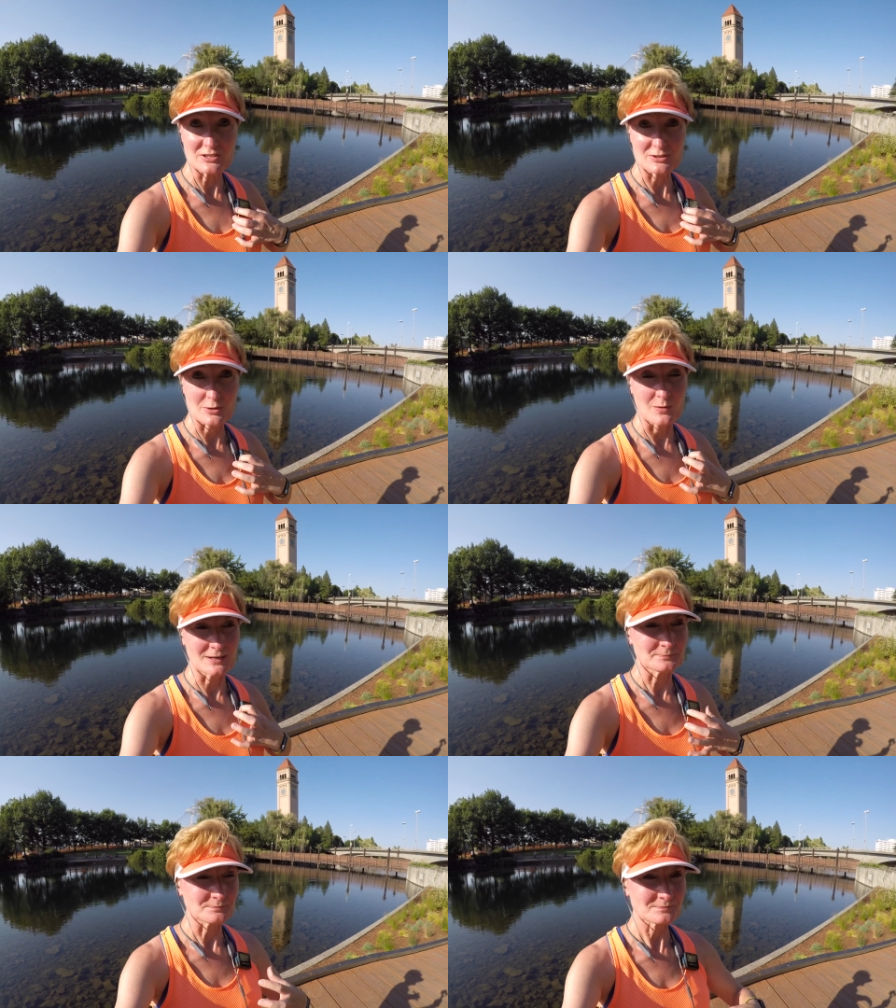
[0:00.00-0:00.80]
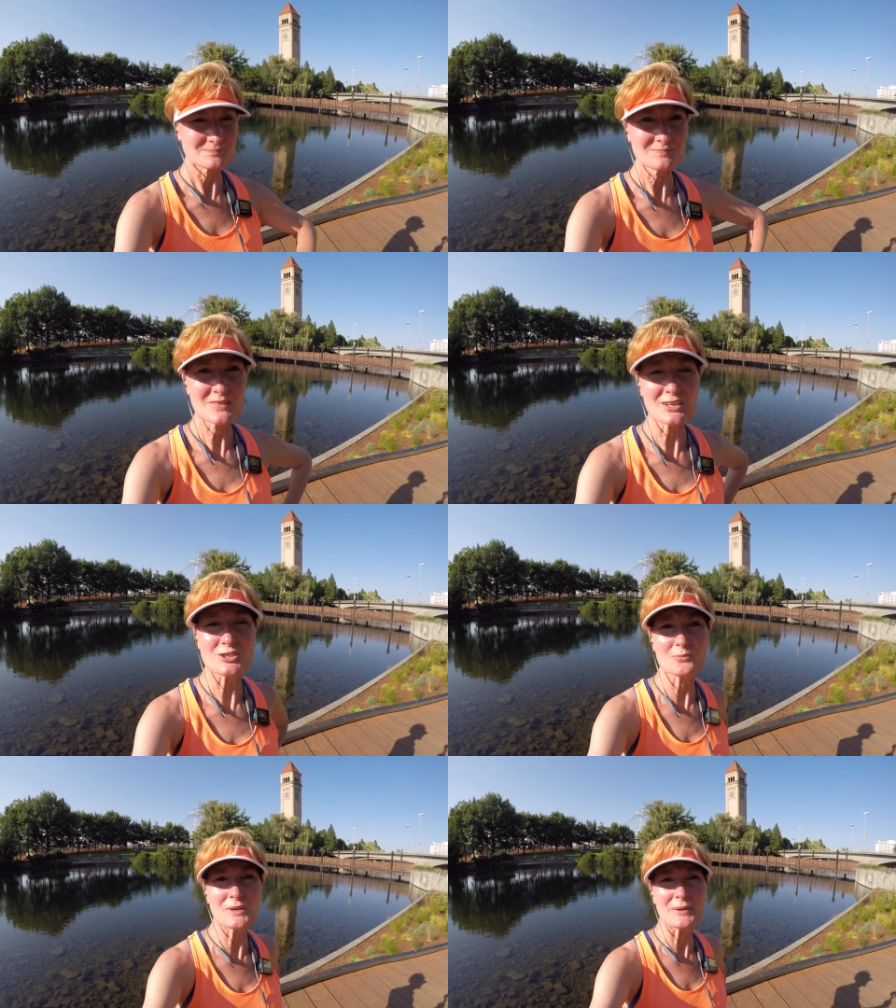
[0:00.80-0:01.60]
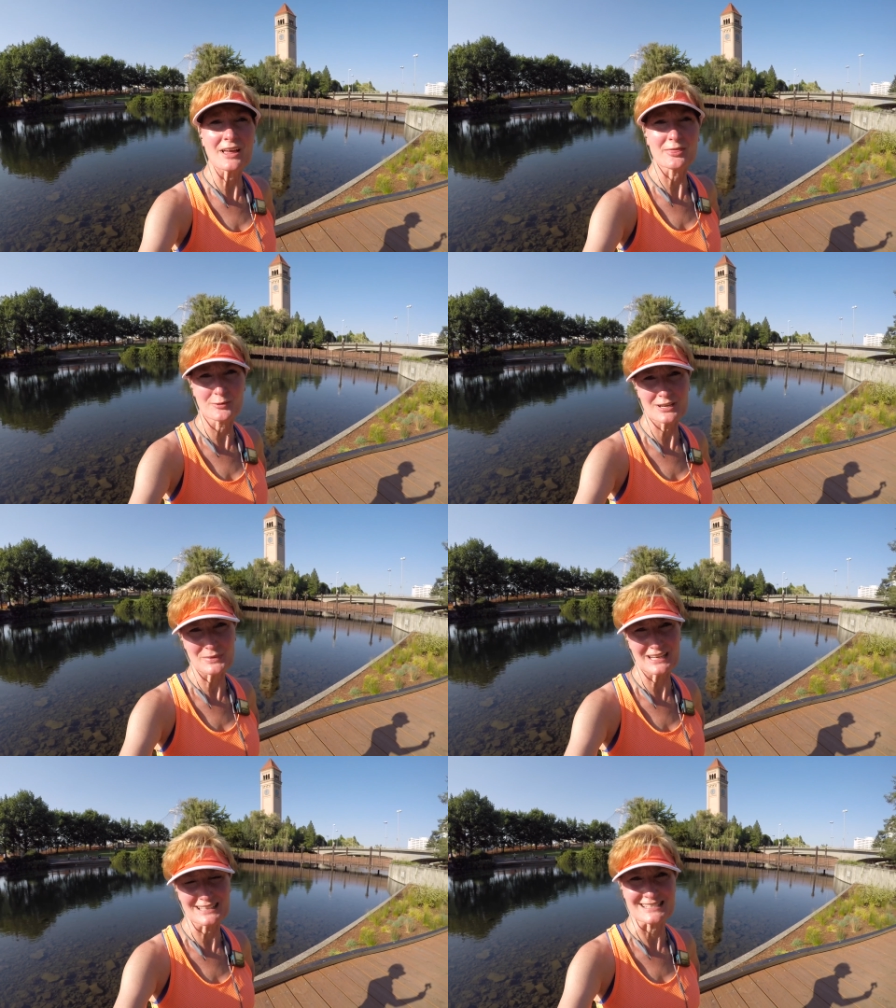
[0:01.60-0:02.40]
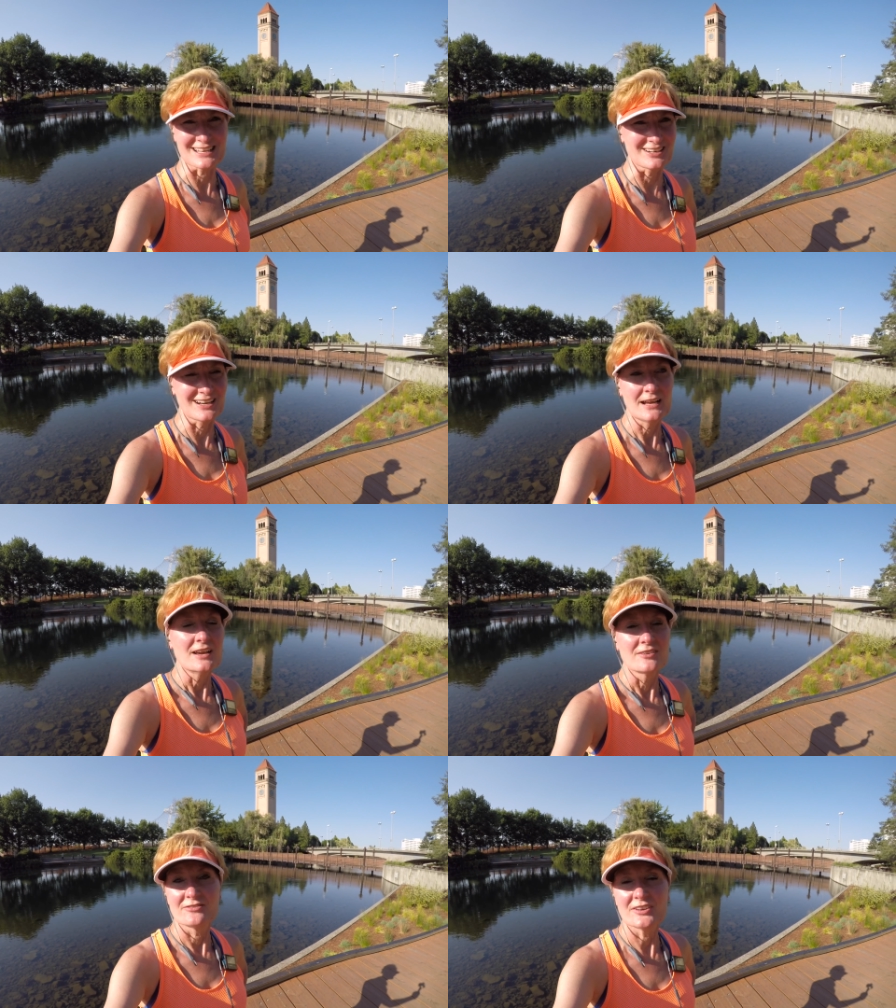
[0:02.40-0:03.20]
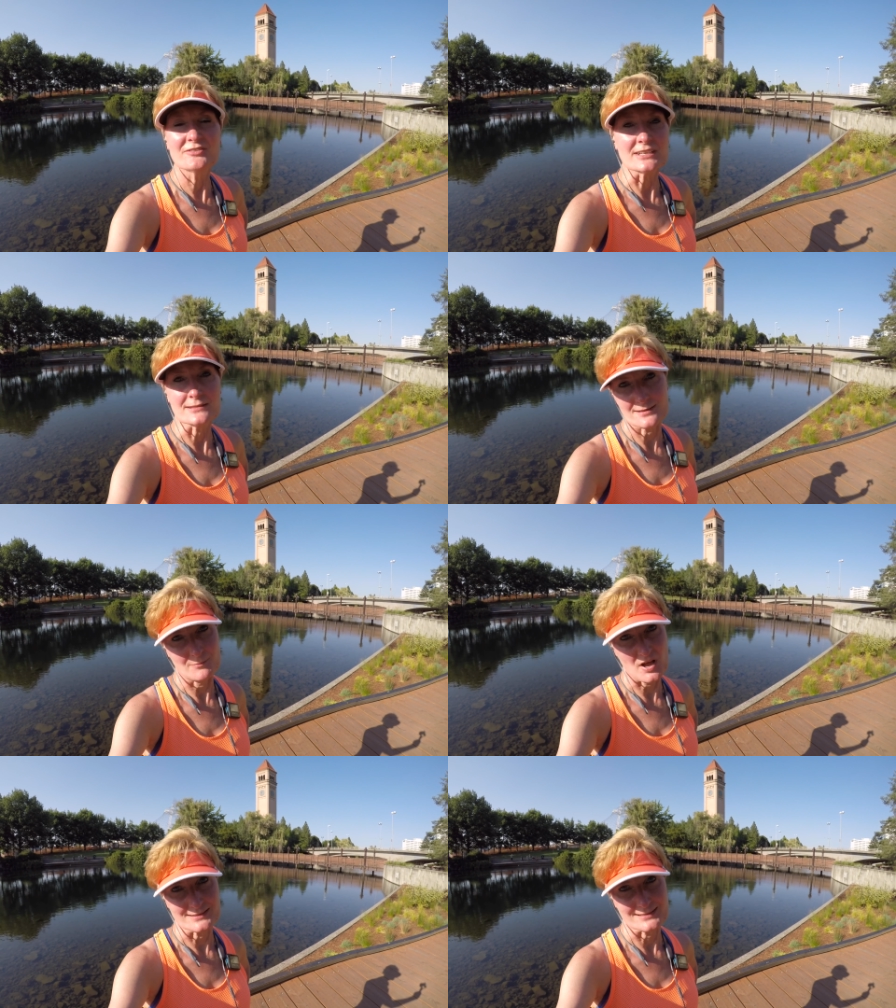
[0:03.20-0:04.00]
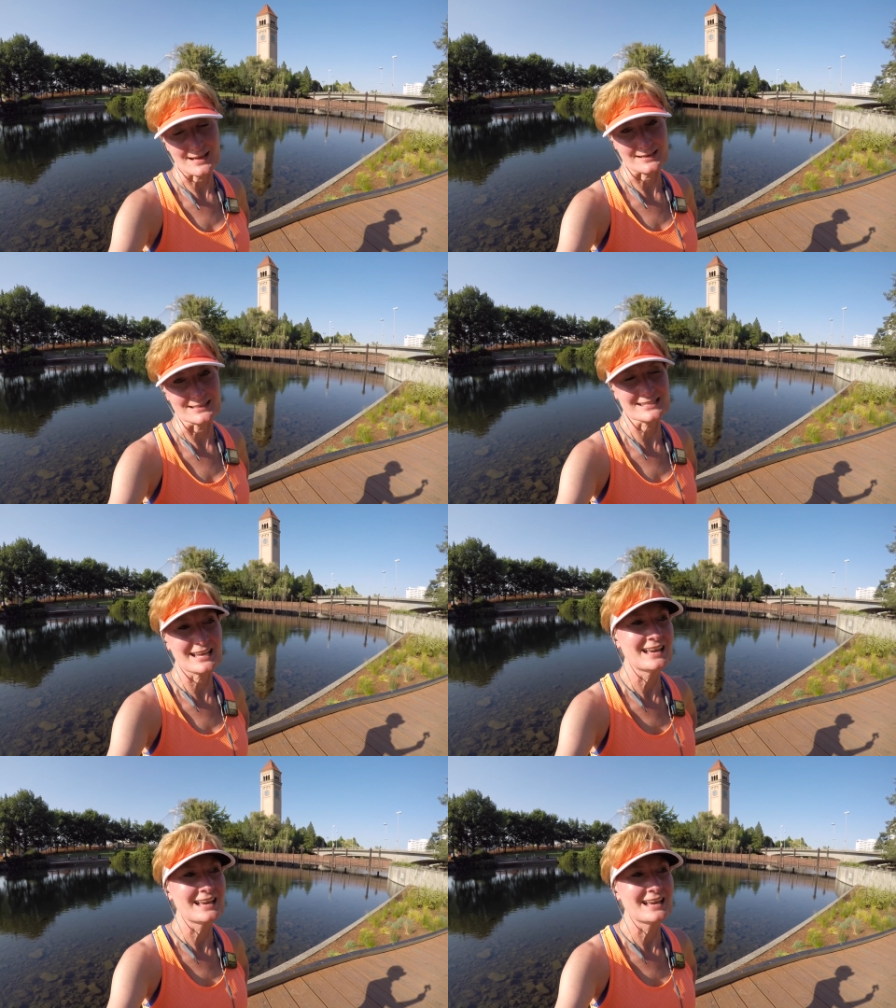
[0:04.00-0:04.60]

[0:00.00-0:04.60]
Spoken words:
still going. Took me about 30 minutes and 50 some odd seconds.